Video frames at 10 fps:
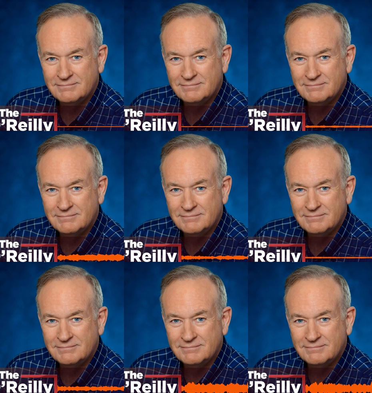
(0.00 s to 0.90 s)

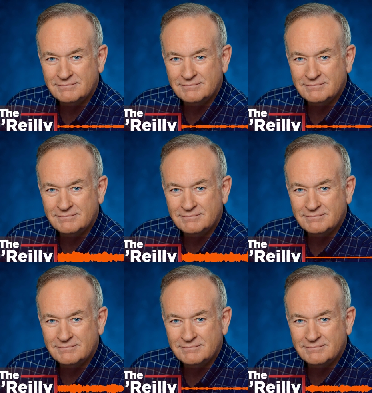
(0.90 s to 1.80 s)

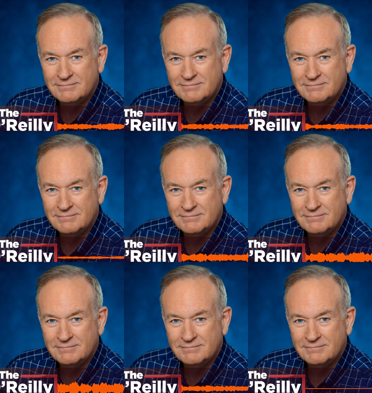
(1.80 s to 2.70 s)

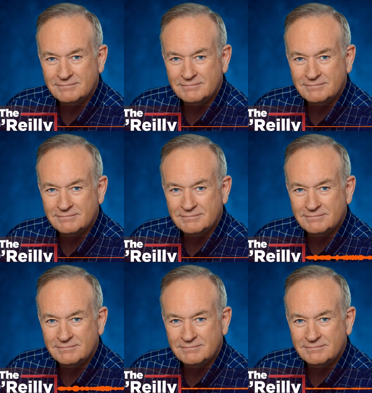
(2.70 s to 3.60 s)

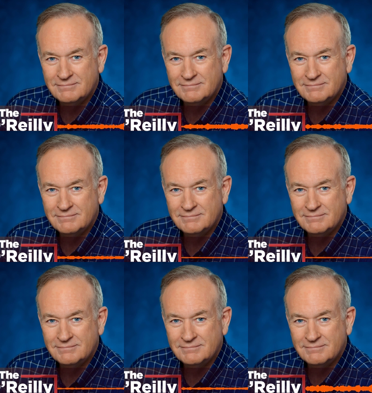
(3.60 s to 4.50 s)

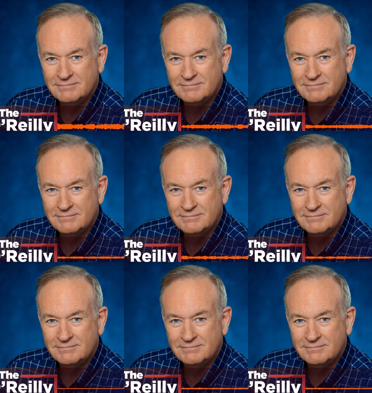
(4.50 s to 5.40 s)

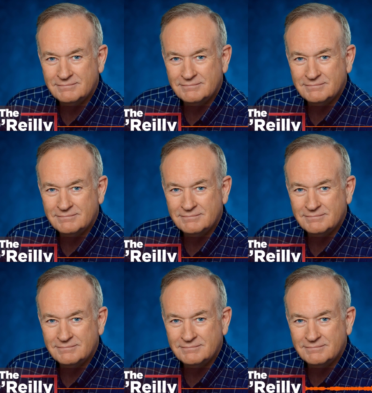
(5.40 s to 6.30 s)

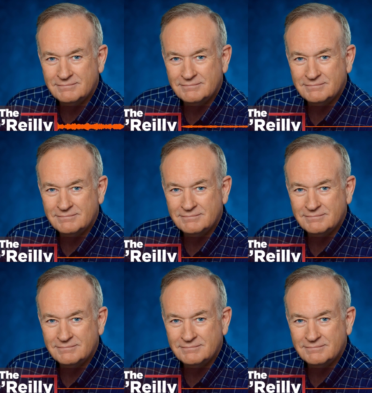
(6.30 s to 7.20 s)

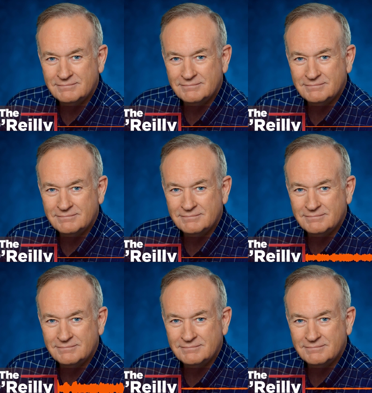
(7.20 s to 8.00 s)
The face doesn't move, so there is nothing to read.